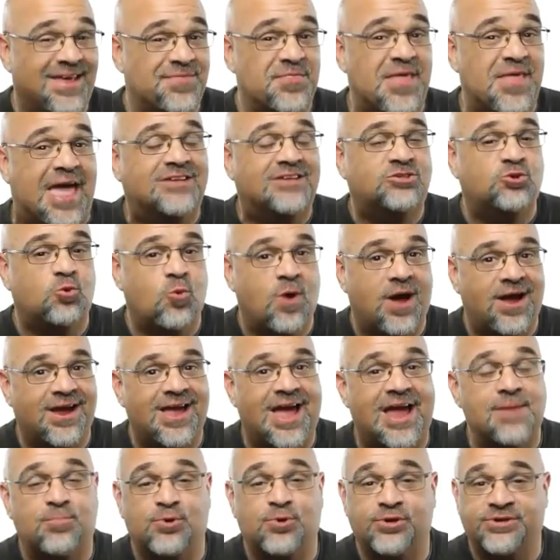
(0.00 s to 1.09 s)
And that's why I
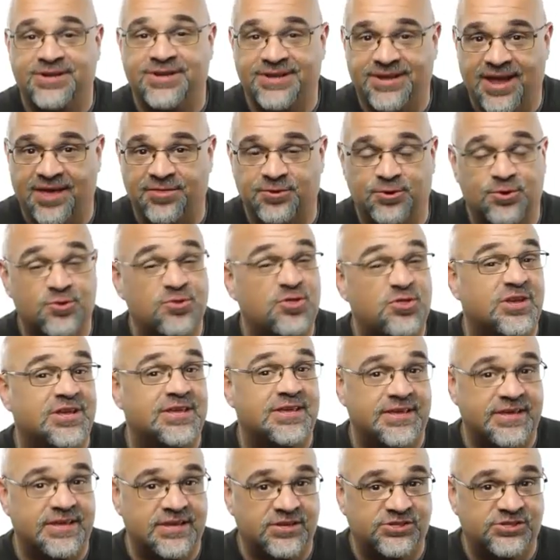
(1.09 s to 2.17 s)
put together the
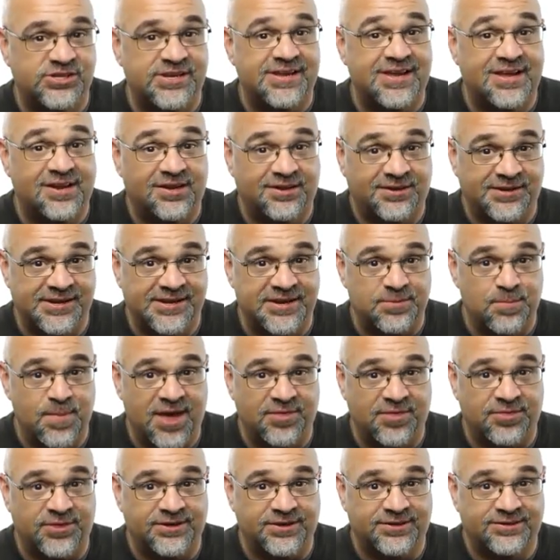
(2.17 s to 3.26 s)
Easy Lead
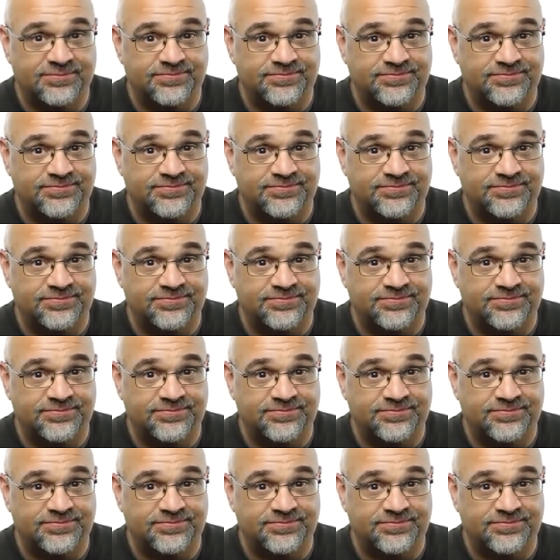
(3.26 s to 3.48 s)
Method.